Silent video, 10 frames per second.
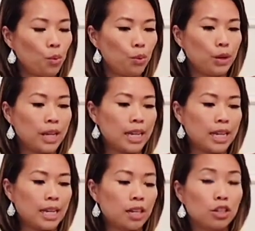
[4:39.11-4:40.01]
We
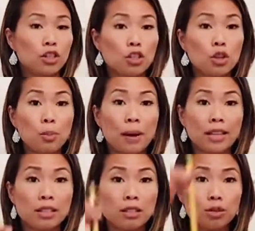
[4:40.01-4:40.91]
need two
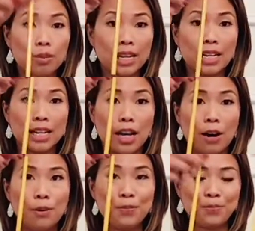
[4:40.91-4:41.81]
pencils ready to
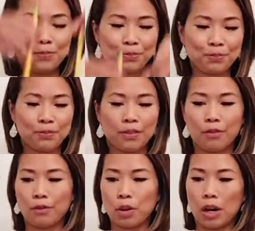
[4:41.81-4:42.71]
go
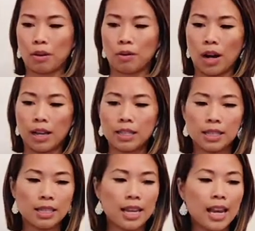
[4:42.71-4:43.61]
for our rods.
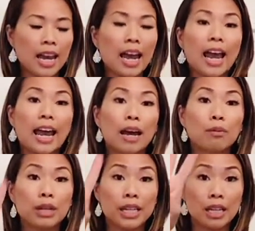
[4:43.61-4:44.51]

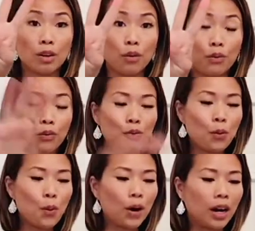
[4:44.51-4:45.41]
And we need
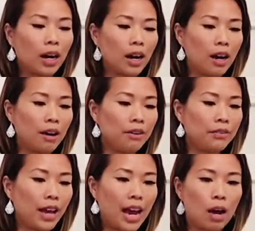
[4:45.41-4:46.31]
four of
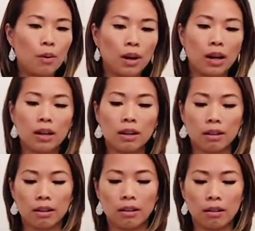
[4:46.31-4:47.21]
our
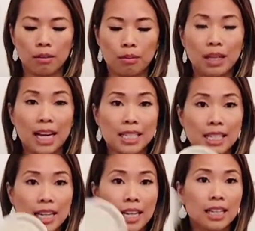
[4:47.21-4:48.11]

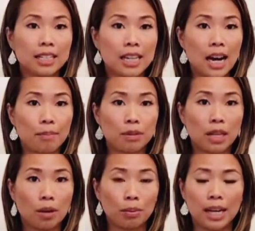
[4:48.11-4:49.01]
plastic tops,
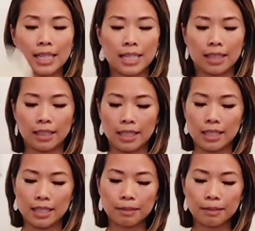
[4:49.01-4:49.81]
our plastic lids.